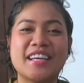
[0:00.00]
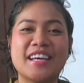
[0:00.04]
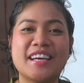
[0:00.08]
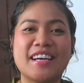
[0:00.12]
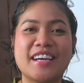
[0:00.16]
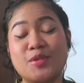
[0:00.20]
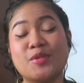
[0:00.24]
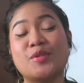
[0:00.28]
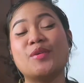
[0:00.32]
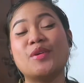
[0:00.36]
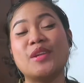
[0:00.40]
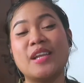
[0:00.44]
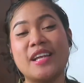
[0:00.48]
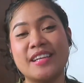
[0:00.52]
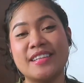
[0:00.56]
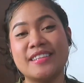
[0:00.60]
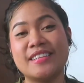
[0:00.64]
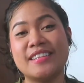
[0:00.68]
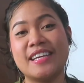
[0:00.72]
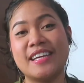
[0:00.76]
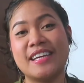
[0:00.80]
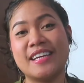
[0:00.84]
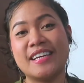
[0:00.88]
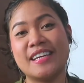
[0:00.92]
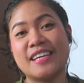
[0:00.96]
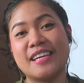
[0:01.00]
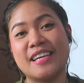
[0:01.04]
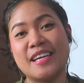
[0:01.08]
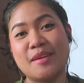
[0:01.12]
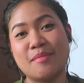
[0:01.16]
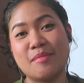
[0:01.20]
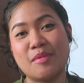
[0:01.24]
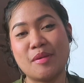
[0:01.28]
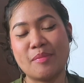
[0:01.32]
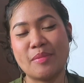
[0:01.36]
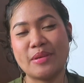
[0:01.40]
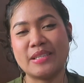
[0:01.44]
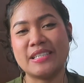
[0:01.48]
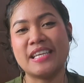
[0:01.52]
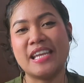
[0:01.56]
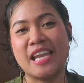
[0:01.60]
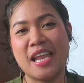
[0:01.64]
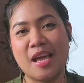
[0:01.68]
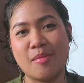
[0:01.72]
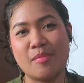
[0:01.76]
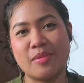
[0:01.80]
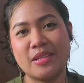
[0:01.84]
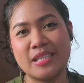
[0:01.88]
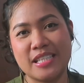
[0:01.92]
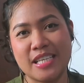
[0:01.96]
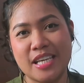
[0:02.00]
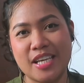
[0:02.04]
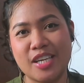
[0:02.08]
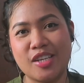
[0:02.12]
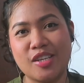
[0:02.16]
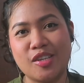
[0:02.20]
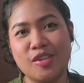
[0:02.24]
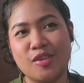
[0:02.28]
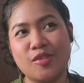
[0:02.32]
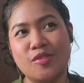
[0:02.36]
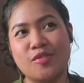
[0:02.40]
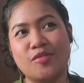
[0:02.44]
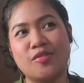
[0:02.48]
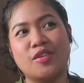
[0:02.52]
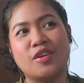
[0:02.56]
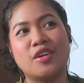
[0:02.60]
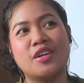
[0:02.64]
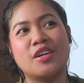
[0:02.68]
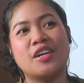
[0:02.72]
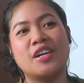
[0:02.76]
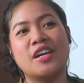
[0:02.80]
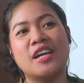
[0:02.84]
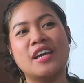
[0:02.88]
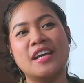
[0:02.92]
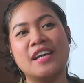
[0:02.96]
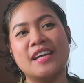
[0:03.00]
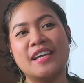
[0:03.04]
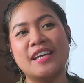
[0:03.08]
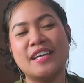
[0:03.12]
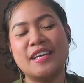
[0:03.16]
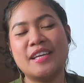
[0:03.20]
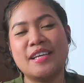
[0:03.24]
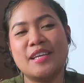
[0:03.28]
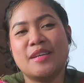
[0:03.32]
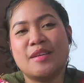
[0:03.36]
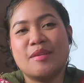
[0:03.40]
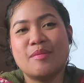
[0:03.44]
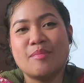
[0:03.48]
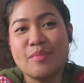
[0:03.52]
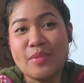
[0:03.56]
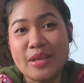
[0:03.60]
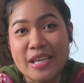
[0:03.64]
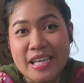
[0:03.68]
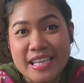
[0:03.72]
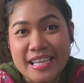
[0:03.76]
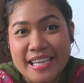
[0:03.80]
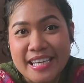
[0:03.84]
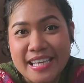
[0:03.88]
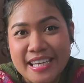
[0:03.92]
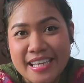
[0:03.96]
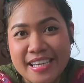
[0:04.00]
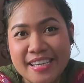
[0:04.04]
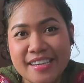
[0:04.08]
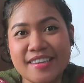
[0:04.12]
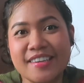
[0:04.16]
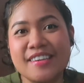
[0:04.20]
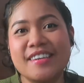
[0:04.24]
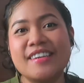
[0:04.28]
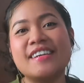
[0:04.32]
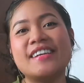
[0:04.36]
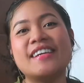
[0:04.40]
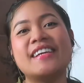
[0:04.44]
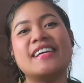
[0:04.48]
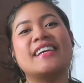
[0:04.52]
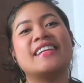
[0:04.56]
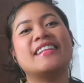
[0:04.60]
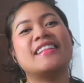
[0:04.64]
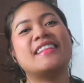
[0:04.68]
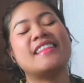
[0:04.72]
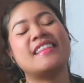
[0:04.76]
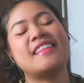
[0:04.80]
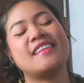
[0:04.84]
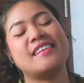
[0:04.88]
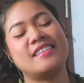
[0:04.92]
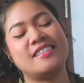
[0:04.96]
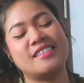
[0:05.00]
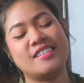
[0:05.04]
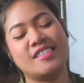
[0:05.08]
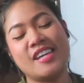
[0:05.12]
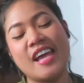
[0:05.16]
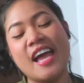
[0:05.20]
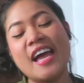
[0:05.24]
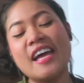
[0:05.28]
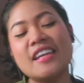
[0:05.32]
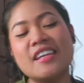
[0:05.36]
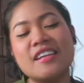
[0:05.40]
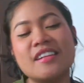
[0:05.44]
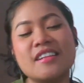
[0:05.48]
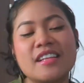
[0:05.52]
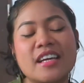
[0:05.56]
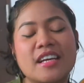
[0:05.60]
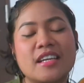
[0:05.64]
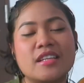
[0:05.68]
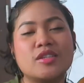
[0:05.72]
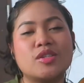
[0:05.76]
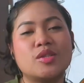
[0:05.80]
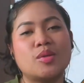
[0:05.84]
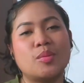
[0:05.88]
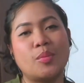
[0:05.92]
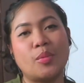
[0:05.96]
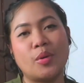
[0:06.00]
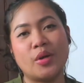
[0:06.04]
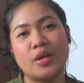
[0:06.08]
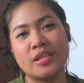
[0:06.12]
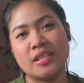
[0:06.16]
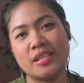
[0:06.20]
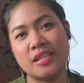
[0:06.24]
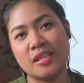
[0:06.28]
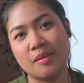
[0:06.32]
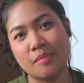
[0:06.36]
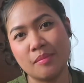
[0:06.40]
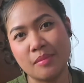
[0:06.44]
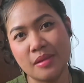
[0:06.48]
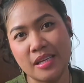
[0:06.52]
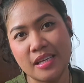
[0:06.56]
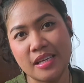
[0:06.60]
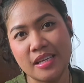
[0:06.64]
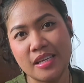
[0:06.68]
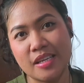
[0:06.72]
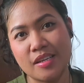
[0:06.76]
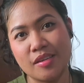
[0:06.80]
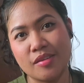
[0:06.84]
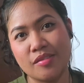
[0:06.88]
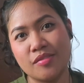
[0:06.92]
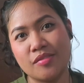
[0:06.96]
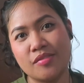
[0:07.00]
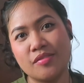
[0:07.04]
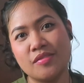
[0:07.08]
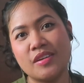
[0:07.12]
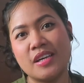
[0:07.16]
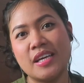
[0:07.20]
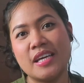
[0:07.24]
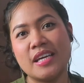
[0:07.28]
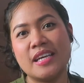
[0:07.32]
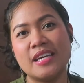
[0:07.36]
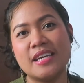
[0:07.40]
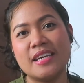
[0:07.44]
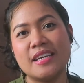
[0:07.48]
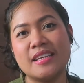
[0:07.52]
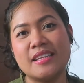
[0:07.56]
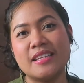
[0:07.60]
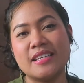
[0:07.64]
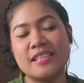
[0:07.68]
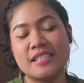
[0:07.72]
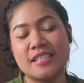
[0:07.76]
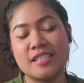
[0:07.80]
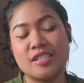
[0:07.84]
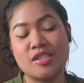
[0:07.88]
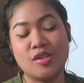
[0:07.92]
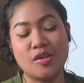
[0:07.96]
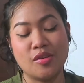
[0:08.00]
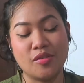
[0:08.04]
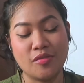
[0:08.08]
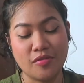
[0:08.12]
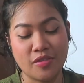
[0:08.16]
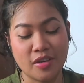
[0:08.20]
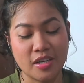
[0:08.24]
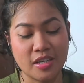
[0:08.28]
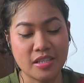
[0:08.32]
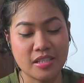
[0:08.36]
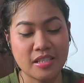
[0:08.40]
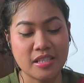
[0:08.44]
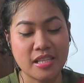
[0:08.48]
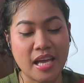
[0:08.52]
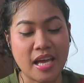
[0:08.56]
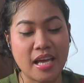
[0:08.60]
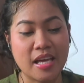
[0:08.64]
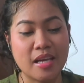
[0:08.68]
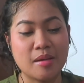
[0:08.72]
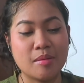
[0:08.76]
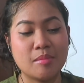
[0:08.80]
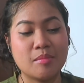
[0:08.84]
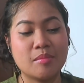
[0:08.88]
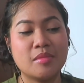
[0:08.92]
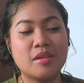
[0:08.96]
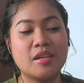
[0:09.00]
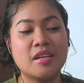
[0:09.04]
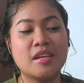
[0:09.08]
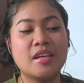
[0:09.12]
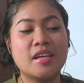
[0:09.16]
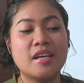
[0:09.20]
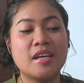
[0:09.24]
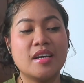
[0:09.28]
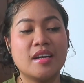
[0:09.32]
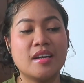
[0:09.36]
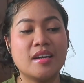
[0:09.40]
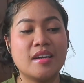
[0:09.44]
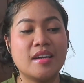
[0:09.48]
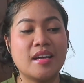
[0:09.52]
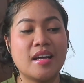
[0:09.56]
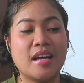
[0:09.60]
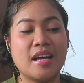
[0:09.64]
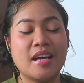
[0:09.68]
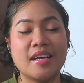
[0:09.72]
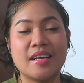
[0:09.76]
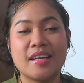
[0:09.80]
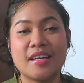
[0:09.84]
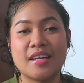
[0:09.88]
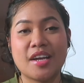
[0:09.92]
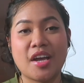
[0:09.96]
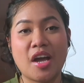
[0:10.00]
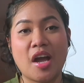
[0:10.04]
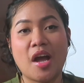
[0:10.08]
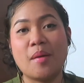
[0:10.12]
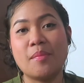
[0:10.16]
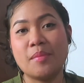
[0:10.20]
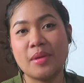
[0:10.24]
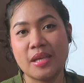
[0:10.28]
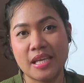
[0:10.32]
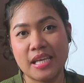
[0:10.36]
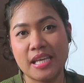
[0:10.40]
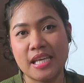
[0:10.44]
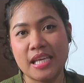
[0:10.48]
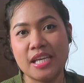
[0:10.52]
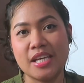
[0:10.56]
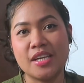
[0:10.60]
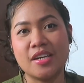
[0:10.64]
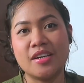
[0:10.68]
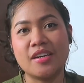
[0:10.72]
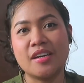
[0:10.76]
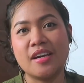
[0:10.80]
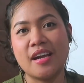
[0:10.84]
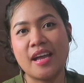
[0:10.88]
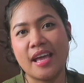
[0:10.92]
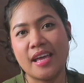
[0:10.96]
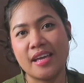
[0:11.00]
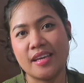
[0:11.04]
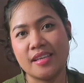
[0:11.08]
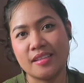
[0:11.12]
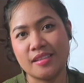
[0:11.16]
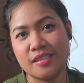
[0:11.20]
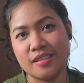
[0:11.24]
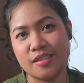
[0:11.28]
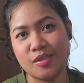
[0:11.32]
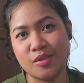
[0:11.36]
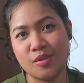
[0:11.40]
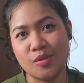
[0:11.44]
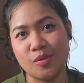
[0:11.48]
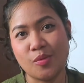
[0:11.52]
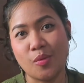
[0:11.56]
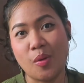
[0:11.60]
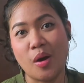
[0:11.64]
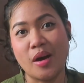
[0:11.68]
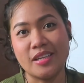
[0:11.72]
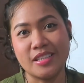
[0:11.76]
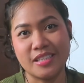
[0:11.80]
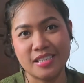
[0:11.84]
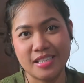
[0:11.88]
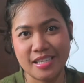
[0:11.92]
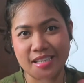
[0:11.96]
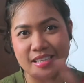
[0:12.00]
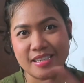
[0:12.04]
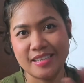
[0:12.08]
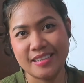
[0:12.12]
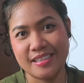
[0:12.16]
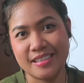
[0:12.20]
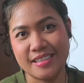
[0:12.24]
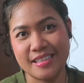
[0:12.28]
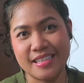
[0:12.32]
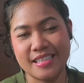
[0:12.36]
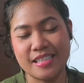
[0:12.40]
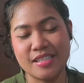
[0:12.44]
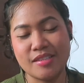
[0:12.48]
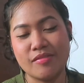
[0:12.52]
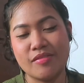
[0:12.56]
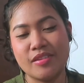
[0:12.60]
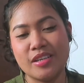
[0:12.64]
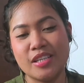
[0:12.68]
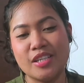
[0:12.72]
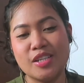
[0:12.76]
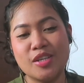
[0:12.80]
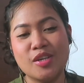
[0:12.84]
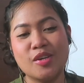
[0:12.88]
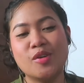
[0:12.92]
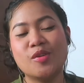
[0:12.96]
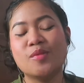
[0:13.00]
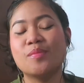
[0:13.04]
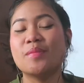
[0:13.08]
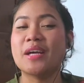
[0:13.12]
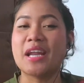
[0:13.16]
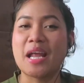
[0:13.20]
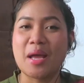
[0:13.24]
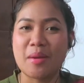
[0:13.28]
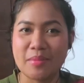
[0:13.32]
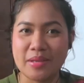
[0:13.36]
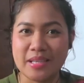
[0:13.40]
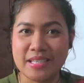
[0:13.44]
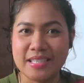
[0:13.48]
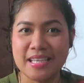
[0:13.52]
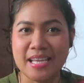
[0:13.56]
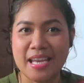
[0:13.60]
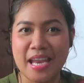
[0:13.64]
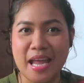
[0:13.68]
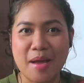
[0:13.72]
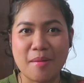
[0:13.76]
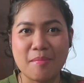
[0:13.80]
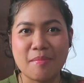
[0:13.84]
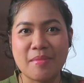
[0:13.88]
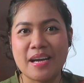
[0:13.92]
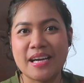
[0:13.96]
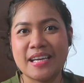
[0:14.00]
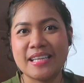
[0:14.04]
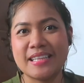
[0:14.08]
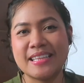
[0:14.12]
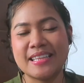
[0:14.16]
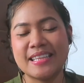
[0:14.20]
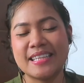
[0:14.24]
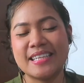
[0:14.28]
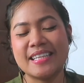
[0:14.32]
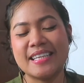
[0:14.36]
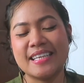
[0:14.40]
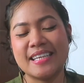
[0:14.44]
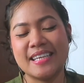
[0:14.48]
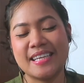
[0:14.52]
Gusto ko lang ding magpasalamat sa inyo for being here in this channel and supporting me. If this is your first time coming here and watching this video, maraming salamat.